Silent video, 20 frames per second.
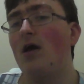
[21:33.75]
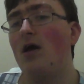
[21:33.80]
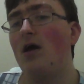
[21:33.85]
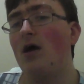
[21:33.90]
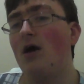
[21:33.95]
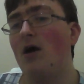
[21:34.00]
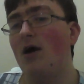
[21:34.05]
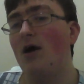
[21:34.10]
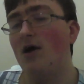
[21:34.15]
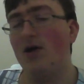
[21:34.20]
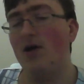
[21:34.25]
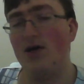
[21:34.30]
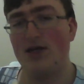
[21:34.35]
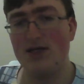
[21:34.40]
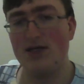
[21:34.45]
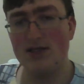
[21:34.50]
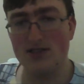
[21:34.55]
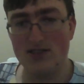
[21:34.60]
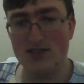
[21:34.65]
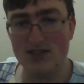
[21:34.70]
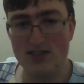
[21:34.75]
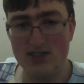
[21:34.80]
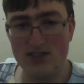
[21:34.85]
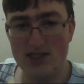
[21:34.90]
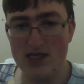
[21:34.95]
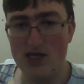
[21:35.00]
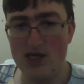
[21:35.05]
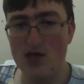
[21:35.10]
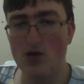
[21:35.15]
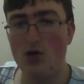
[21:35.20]

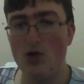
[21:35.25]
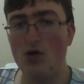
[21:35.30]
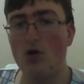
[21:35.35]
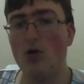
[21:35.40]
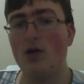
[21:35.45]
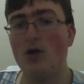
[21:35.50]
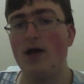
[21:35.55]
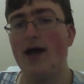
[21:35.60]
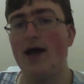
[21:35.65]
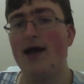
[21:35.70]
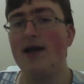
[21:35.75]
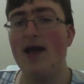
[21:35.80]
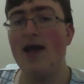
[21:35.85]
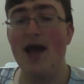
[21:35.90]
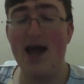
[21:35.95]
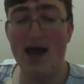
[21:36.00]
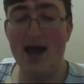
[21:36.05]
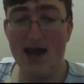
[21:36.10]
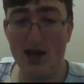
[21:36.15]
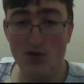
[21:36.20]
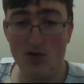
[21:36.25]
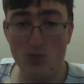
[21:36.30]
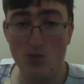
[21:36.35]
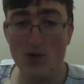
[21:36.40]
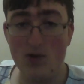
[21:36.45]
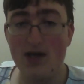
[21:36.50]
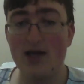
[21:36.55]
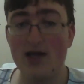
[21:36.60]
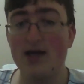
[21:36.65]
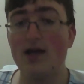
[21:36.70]
Conceal, and
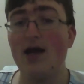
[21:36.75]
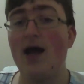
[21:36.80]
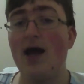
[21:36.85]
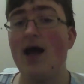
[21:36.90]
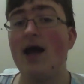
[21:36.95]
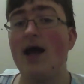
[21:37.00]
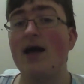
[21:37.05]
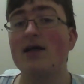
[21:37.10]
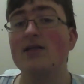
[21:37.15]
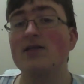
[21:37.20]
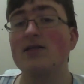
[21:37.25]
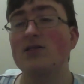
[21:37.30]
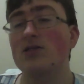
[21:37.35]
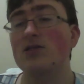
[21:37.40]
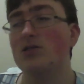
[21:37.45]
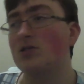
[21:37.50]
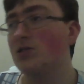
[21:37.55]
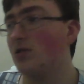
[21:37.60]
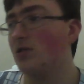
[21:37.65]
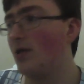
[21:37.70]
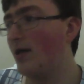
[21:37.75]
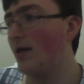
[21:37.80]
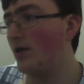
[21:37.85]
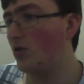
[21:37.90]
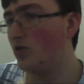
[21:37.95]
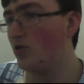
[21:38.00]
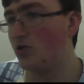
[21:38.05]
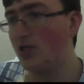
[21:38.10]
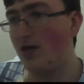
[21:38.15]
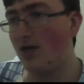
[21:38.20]
Edwin, and like,
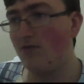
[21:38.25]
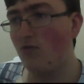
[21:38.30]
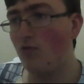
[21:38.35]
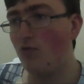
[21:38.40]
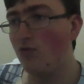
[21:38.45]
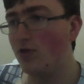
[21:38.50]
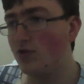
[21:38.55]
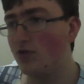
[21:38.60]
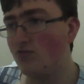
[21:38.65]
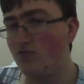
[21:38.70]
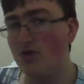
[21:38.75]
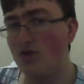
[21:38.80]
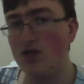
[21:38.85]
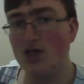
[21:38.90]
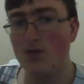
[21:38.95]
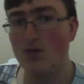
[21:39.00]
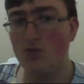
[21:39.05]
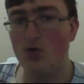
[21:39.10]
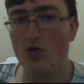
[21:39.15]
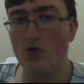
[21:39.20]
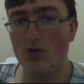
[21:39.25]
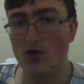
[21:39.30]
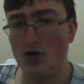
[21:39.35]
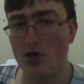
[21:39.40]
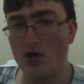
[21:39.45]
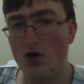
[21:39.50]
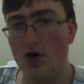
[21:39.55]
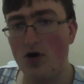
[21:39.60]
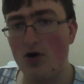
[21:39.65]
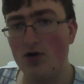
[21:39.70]
you just have all these really
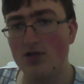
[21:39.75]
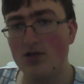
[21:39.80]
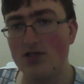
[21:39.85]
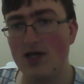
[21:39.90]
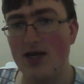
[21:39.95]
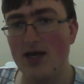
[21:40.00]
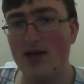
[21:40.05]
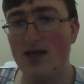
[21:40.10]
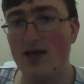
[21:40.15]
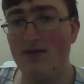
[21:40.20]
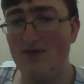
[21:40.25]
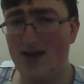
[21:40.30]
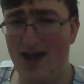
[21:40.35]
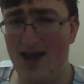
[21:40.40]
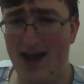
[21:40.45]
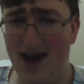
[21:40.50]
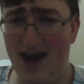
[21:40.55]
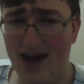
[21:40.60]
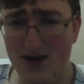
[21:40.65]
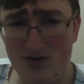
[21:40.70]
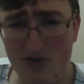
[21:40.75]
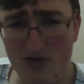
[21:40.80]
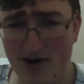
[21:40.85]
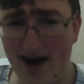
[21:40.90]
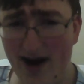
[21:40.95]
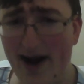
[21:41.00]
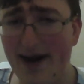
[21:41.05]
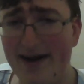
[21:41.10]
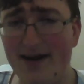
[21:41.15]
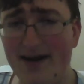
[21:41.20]
broken cards, and even
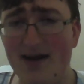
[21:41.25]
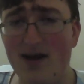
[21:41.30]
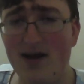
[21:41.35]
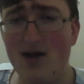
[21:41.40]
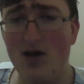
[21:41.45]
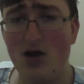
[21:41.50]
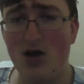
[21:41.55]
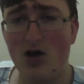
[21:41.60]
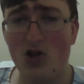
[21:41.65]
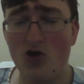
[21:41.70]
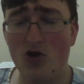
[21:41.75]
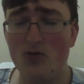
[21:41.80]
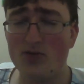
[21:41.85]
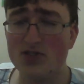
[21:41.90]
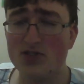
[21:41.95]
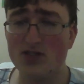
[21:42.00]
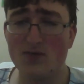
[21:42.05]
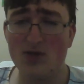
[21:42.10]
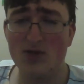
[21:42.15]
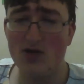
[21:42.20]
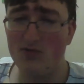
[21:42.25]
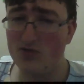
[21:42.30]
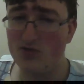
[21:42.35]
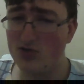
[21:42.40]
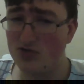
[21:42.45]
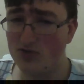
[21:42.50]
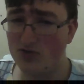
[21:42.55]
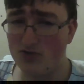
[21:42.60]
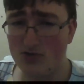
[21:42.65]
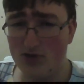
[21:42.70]
Headcrack, along with some of the
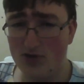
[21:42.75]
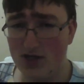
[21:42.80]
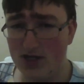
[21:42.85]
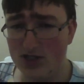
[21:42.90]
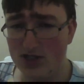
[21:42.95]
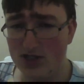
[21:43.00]
original